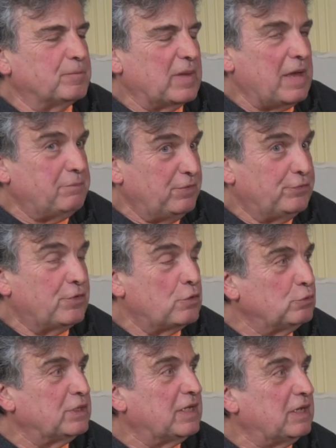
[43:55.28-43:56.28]

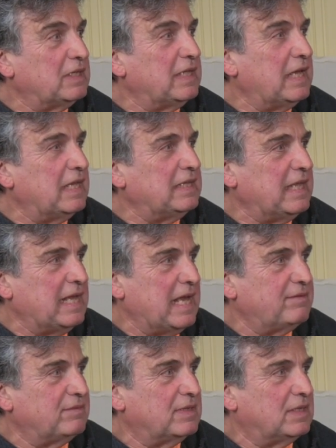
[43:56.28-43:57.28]
Epiphone, they
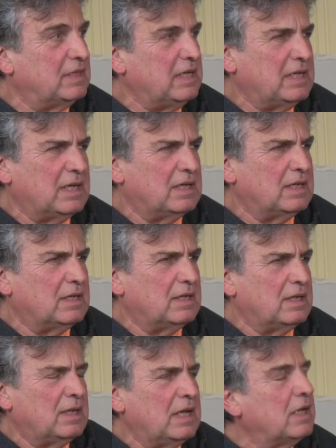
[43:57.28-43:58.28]
have I think
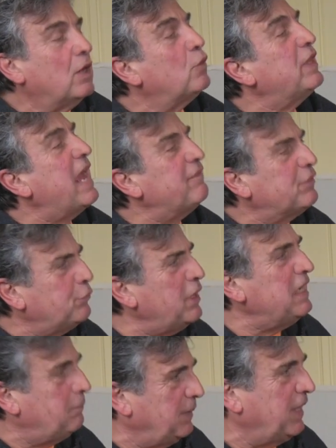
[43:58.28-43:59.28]
they have
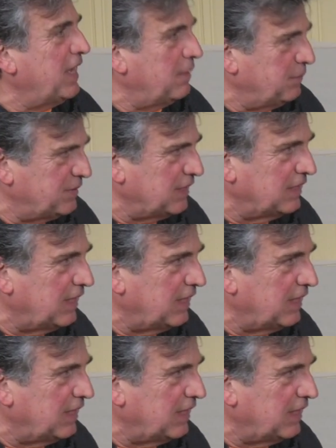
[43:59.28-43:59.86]
greenie pickups in